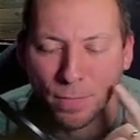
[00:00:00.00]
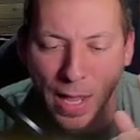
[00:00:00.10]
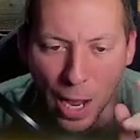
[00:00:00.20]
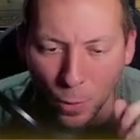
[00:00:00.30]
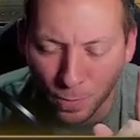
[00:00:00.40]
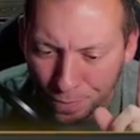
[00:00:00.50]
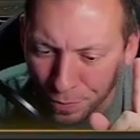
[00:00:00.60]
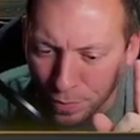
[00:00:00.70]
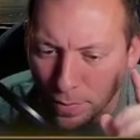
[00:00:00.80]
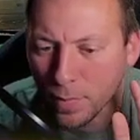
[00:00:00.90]
Now,
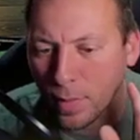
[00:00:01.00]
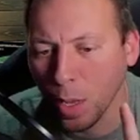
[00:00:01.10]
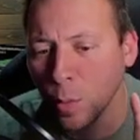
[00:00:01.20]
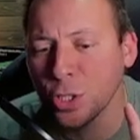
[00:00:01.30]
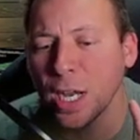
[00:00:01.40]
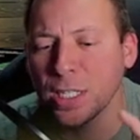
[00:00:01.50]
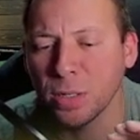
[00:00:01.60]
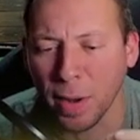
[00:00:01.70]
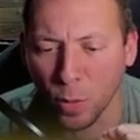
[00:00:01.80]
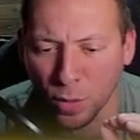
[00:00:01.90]
I want you guys to
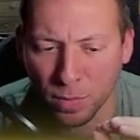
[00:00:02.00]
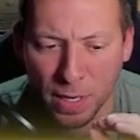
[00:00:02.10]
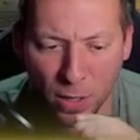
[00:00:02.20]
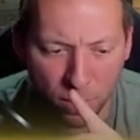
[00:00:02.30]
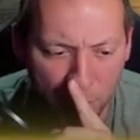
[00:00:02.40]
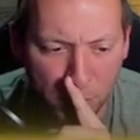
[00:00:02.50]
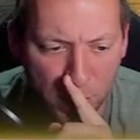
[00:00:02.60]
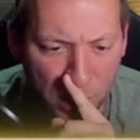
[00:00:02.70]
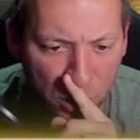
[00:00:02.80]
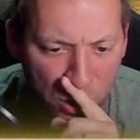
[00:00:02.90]
bear with me here.
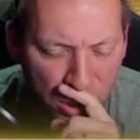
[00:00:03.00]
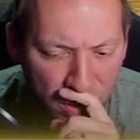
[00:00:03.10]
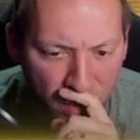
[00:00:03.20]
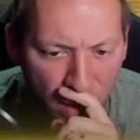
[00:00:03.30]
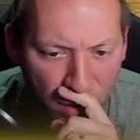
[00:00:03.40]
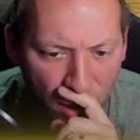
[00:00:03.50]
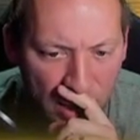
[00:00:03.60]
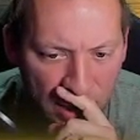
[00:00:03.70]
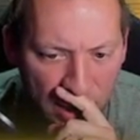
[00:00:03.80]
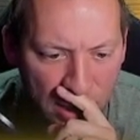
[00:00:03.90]
These are just some of my
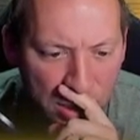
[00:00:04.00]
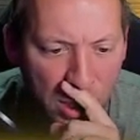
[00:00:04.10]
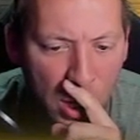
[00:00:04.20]
thoughts on this.